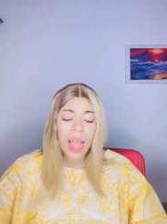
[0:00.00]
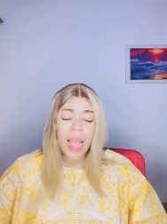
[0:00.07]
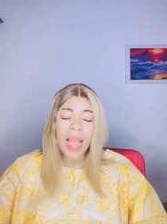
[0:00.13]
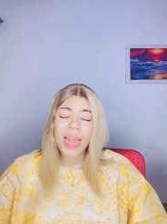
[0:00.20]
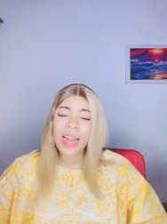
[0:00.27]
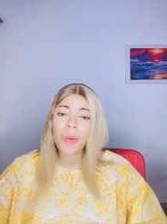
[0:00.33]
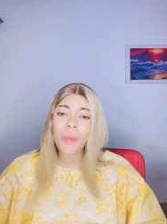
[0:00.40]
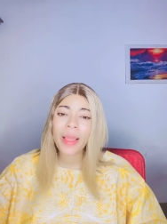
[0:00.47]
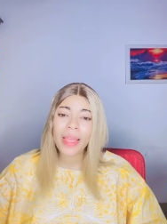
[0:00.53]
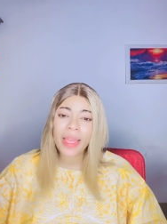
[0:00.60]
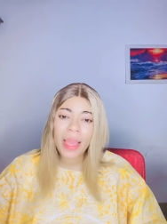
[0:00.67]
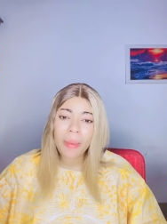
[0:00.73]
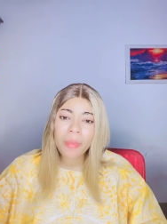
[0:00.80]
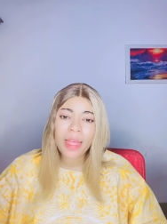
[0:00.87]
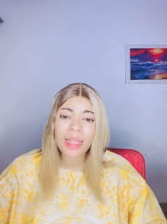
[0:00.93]
And now I
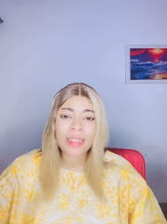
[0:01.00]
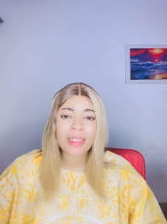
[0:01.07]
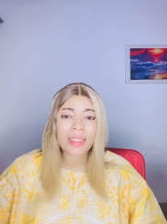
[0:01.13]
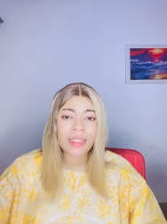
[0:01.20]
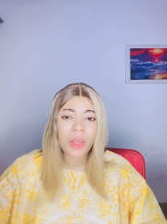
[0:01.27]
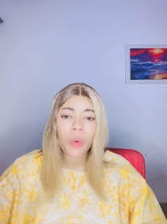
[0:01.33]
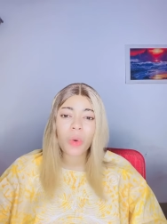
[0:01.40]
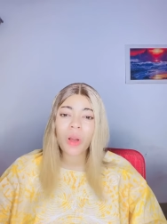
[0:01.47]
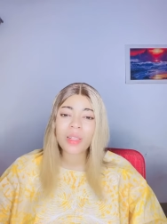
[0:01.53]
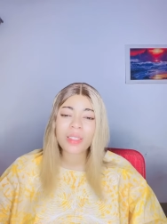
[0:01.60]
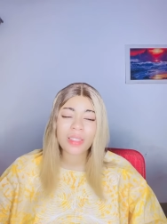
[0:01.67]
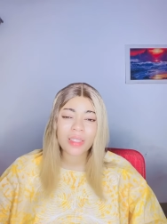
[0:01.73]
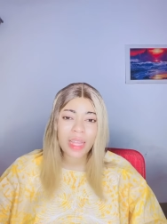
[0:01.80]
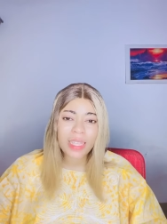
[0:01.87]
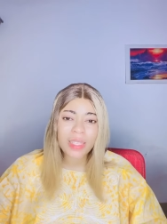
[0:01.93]
came here today, oh God
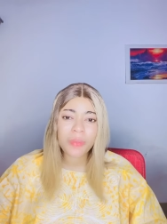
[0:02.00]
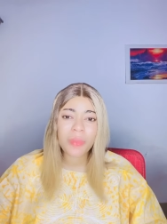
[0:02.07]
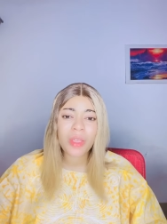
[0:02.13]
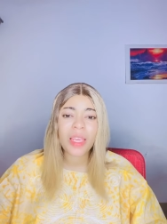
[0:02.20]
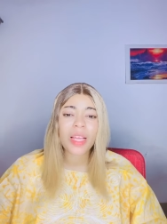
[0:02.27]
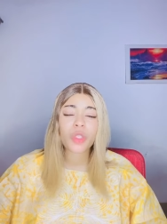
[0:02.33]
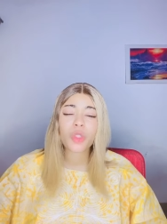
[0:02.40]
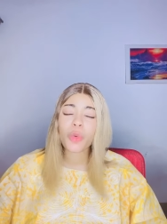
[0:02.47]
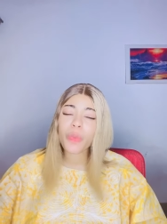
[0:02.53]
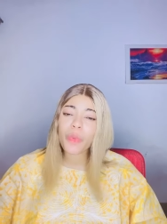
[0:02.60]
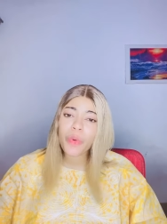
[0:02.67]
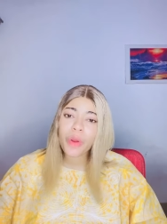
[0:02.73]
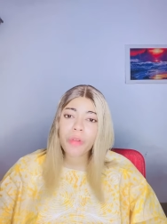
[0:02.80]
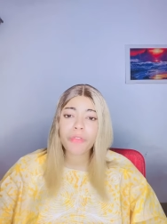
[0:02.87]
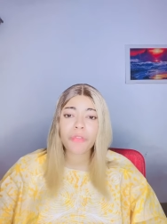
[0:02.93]
sent me here to
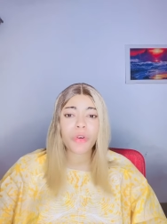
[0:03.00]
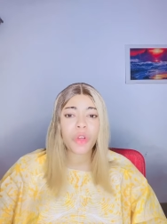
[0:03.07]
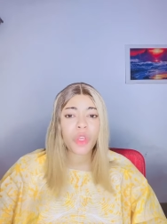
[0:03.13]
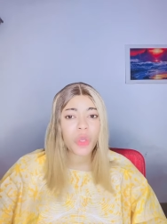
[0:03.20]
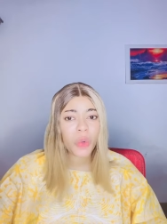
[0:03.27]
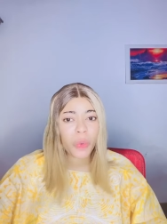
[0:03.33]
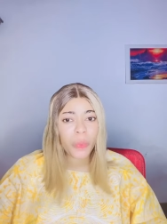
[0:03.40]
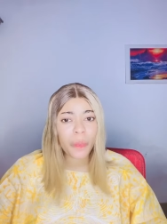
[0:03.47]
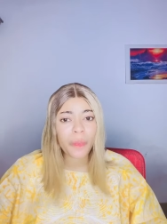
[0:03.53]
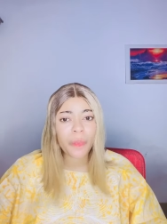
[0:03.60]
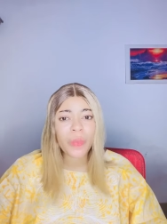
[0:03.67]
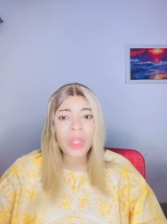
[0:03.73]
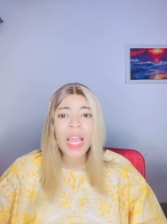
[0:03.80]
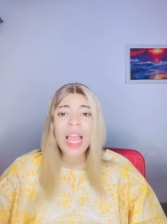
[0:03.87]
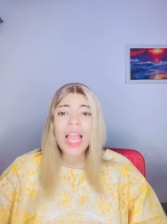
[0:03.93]
pray for you.
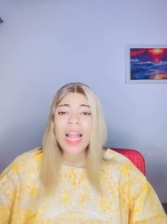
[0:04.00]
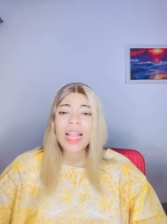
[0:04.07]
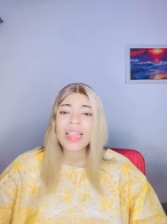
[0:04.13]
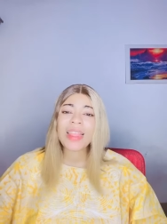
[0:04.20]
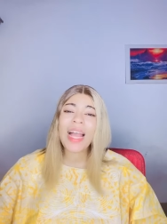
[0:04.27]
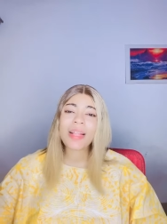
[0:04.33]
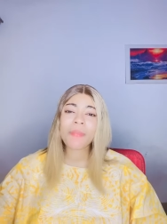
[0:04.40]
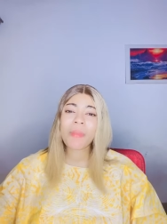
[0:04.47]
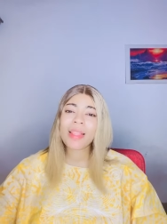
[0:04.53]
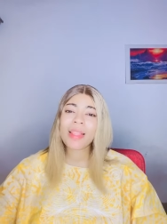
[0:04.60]
That may